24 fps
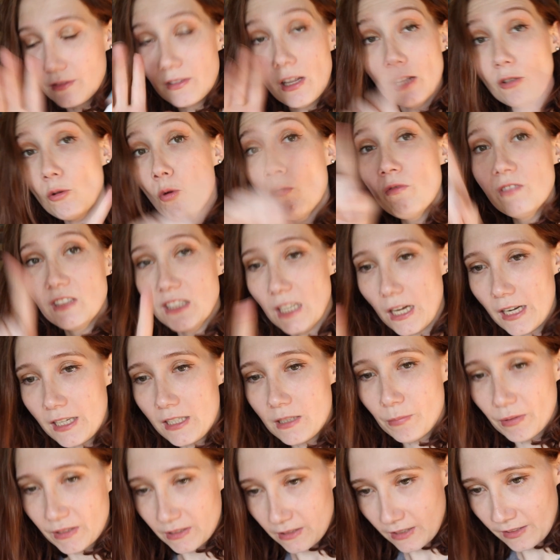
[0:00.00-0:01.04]
not overnight,
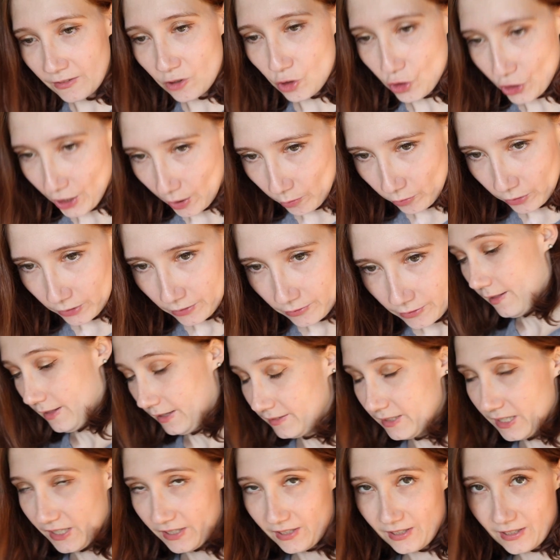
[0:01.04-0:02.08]
but in the shower. And then
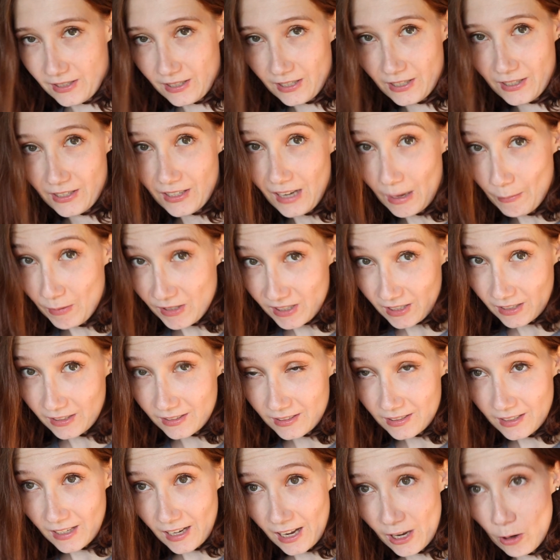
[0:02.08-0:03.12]
this, I'm
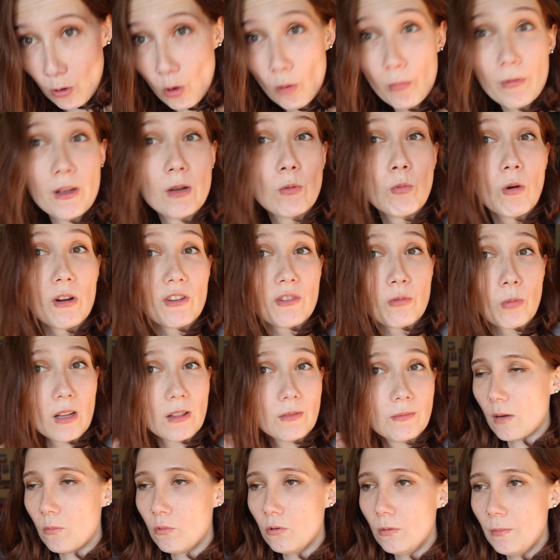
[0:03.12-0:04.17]
excited. I hope it works well.
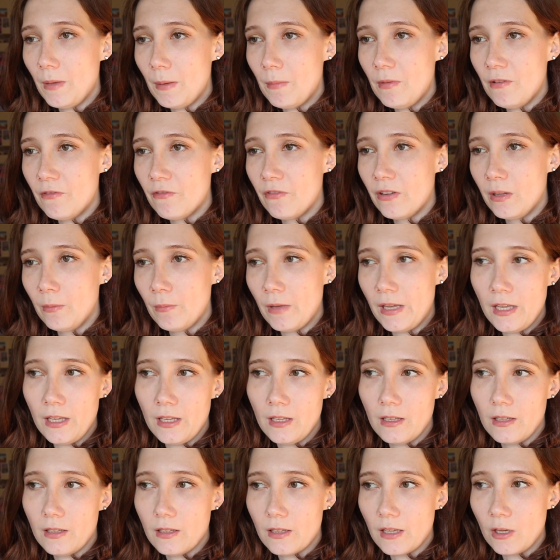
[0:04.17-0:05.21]
I will maybe film
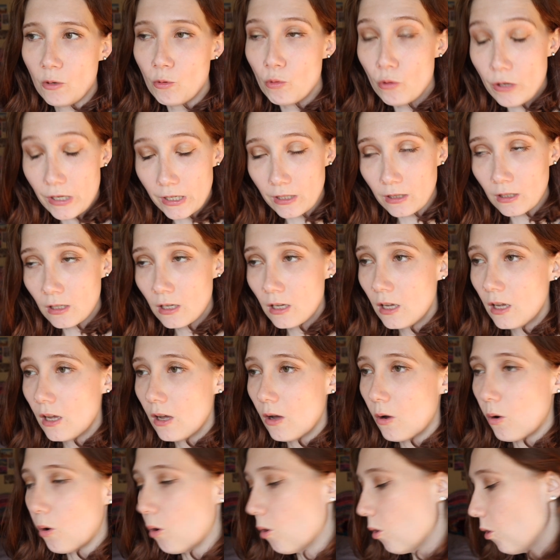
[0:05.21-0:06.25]
a reel,
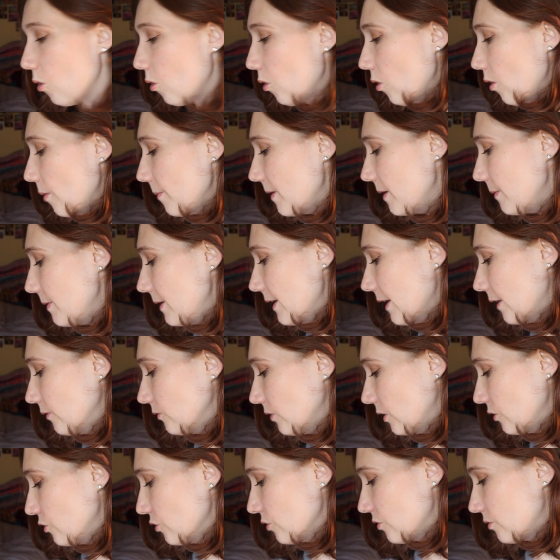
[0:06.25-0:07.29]
or maybe I'll
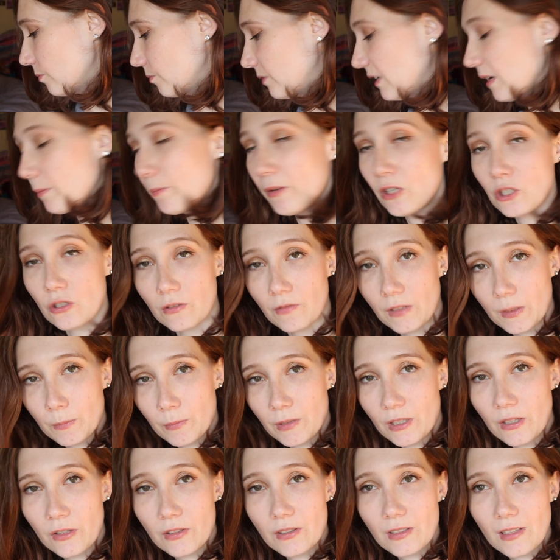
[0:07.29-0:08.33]
just take pictures of it,
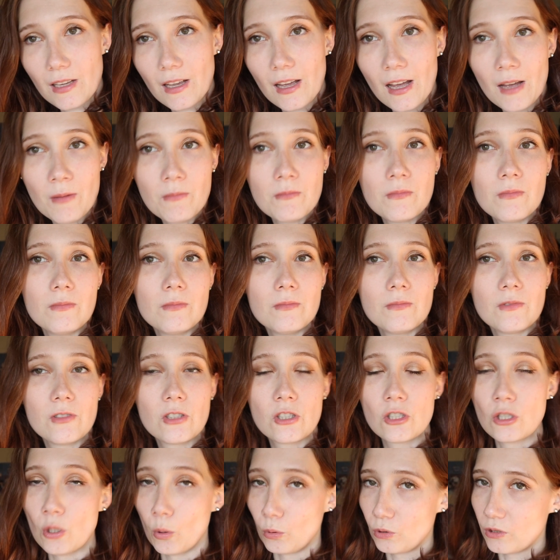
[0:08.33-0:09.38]
because I'm
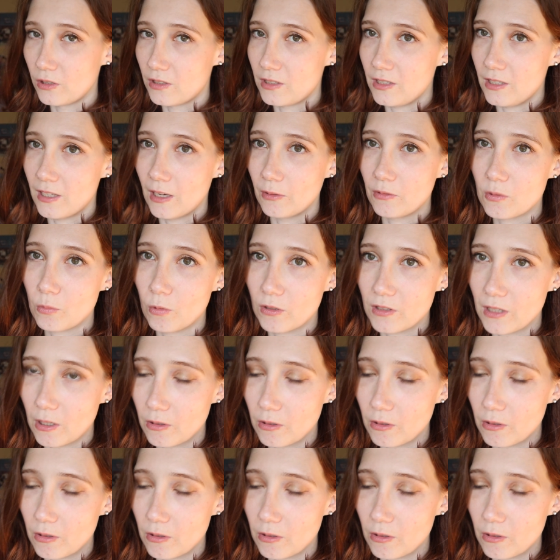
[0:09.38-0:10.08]
stoked to see how this works